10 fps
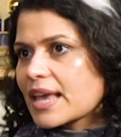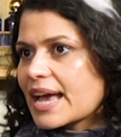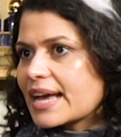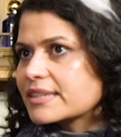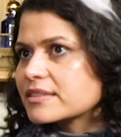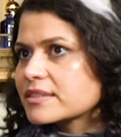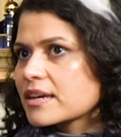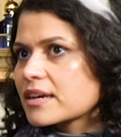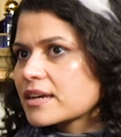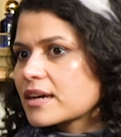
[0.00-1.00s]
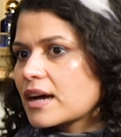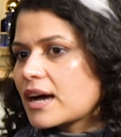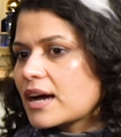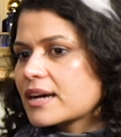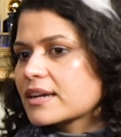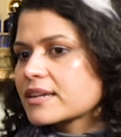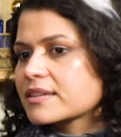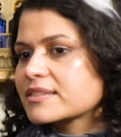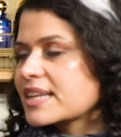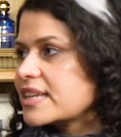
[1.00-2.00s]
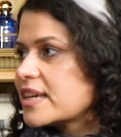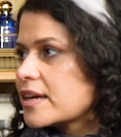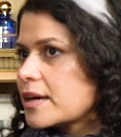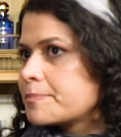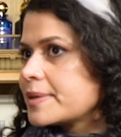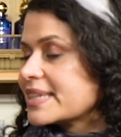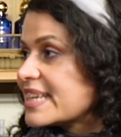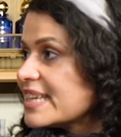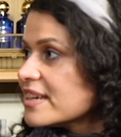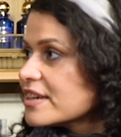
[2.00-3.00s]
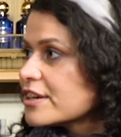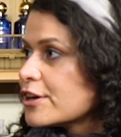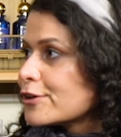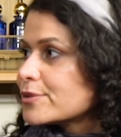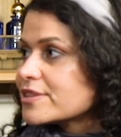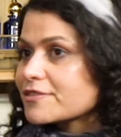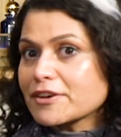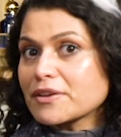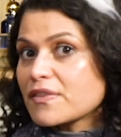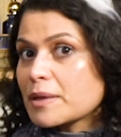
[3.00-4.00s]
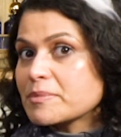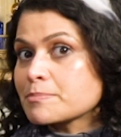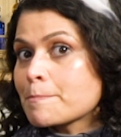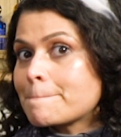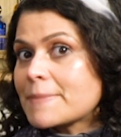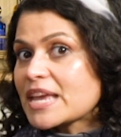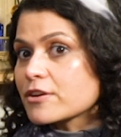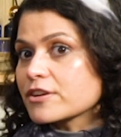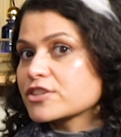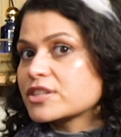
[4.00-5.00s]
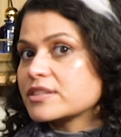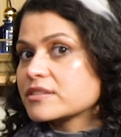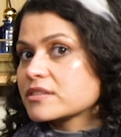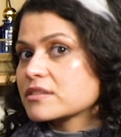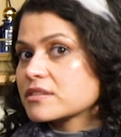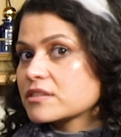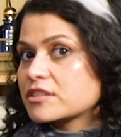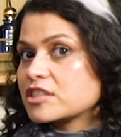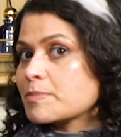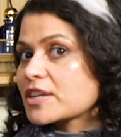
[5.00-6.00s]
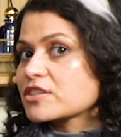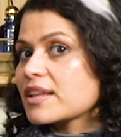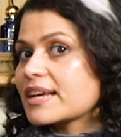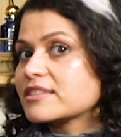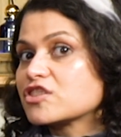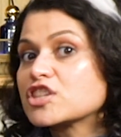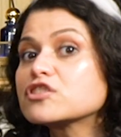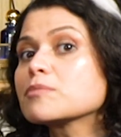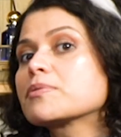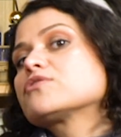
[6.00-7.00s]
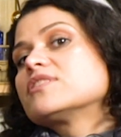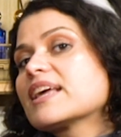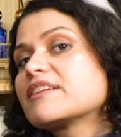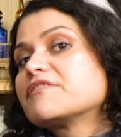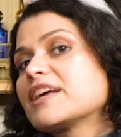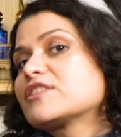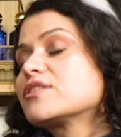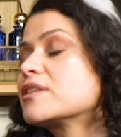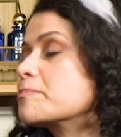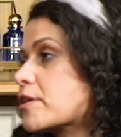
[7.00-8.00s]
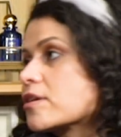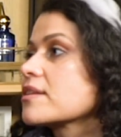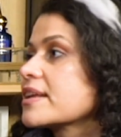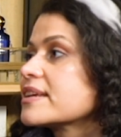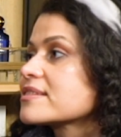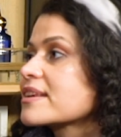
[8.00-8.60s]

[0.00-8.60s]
and Ksenia Pinkina, who is a very famous baker. She specializes. She's the person that invented the mirror glaze